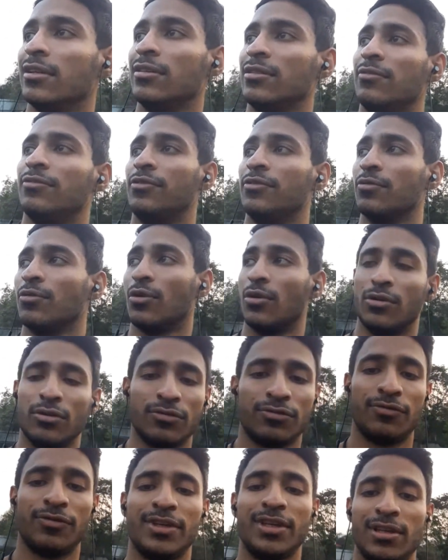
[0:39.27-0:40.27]
if you want to
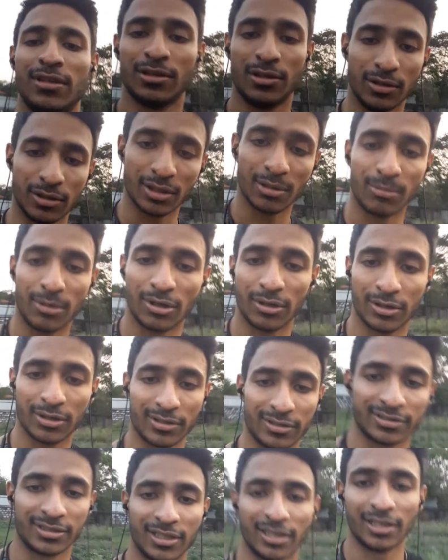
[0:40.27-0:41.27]
feel good about
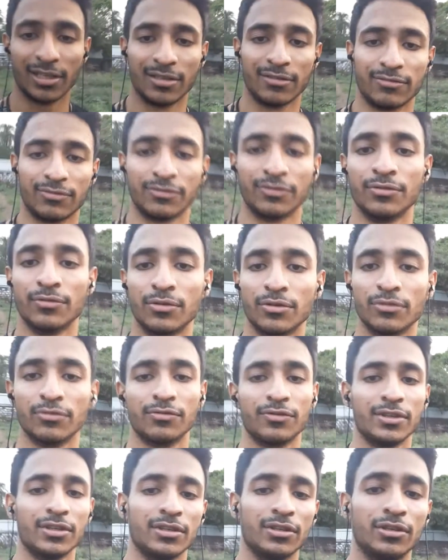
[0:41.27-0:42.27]
yourself if you want to
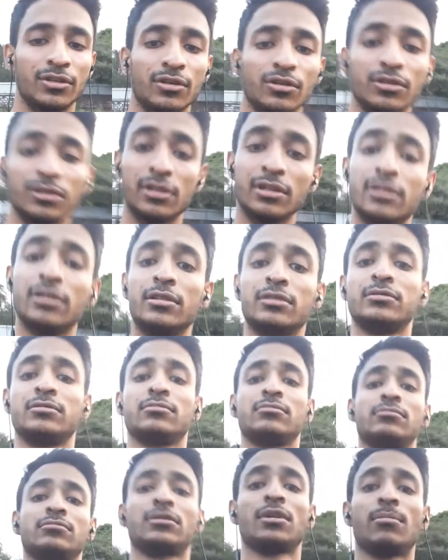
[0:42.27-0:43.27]
feel good
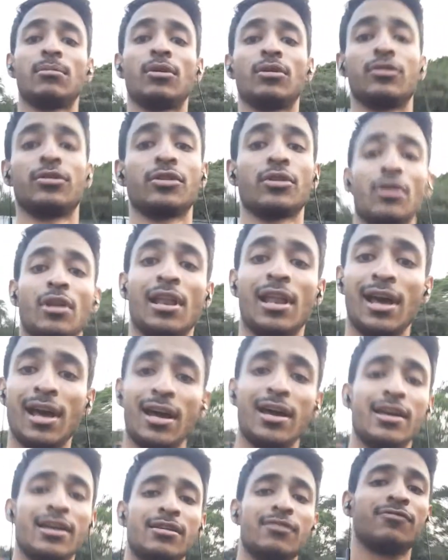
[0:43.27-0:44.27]
about your
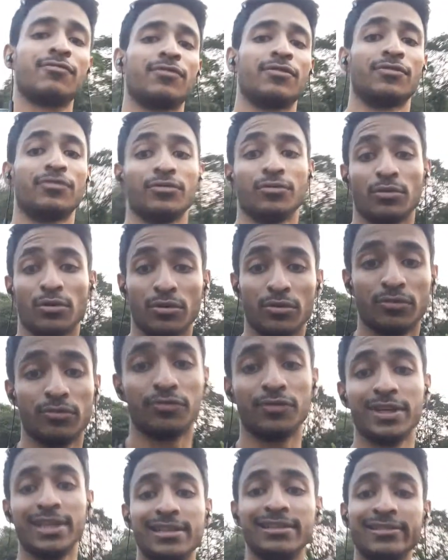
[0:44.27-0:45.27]
life if you want to
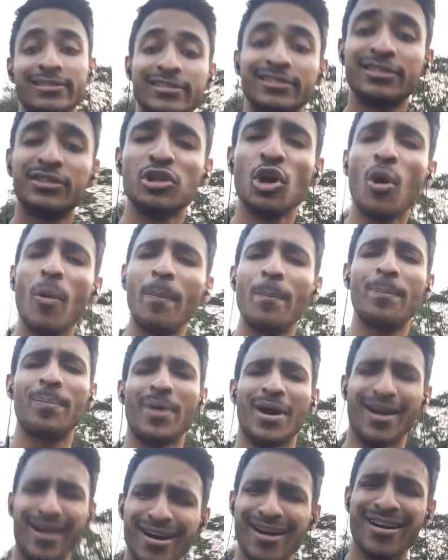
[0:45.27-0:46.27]
feel
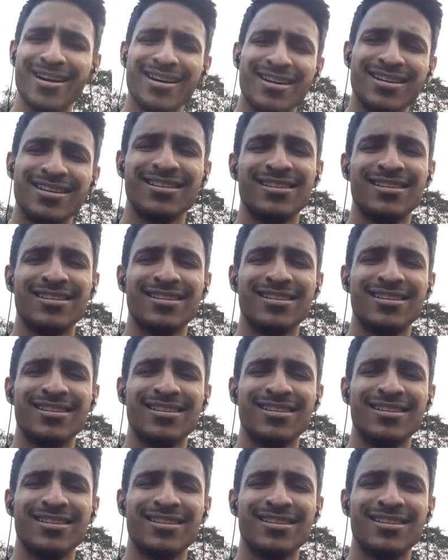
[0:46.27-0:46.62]
super